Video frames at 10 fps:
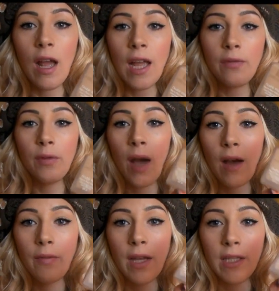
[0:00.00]
If you
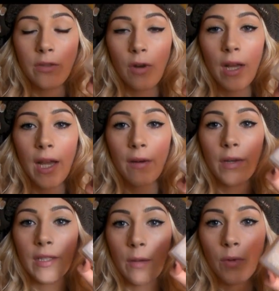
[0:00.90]
have any dry
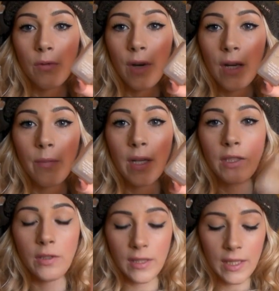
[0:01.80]
areas, I wouldn't recommend
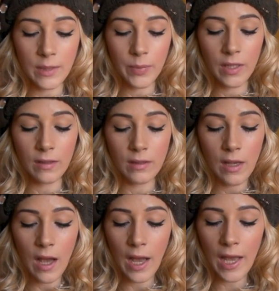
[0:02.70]
using this because
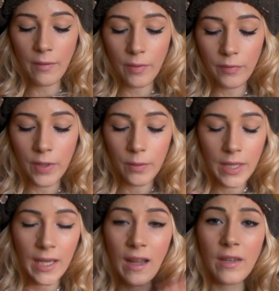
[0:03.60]
I have a few and
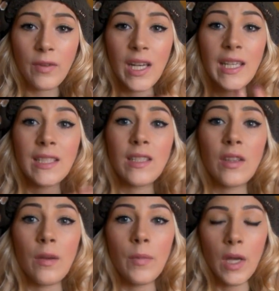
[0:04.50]
it kind of clings to
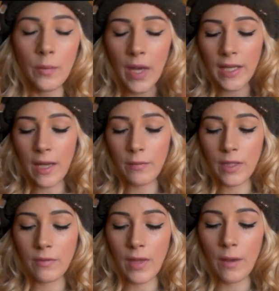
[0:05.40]
them, but I get
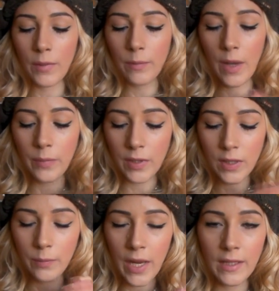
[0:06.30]
rid of that with my
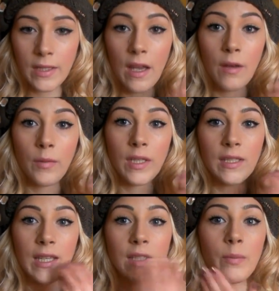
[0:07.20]
beauty blender when
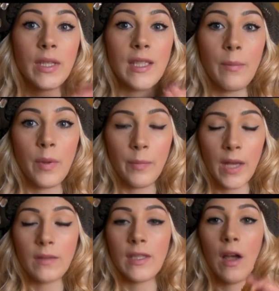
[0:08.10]
it's a little bit damp and
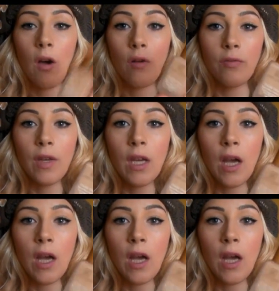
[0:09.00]
bounce that off.